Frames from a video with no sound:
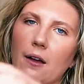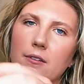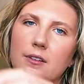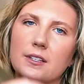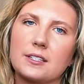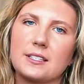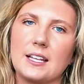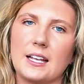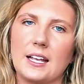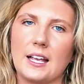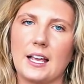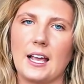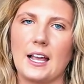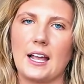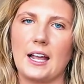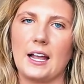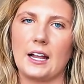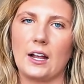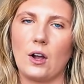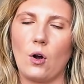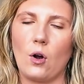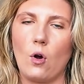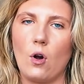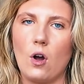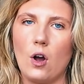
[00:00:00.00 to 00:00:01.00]
I was
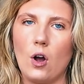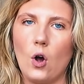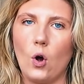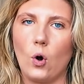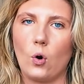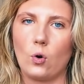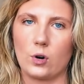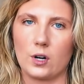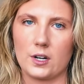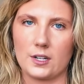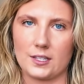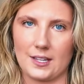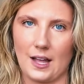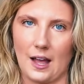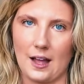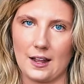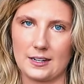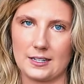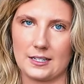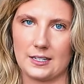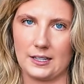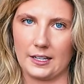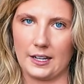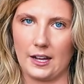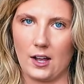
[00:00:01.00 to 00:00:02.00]
thinking
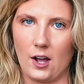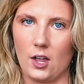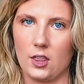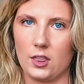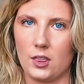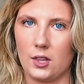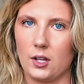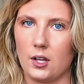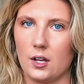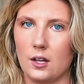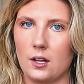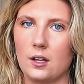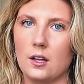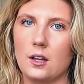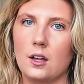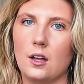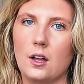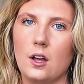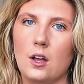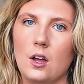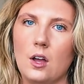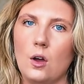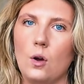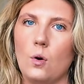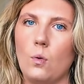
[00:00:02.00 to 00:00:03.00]
horizontally on the
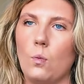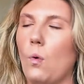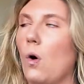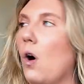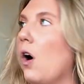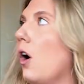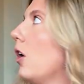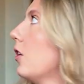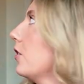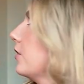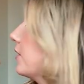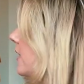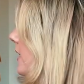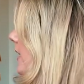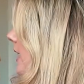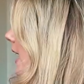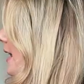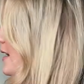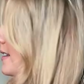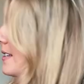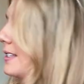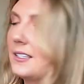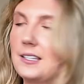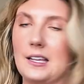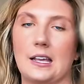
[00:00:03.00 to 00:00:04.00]
wall. You can
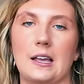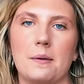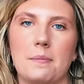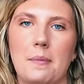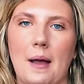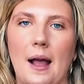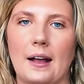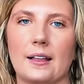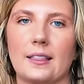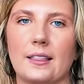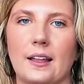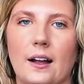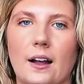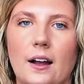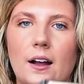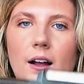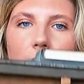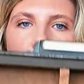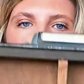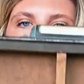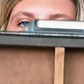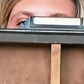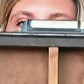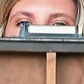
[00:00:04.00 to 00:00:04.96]
kind of see it back there.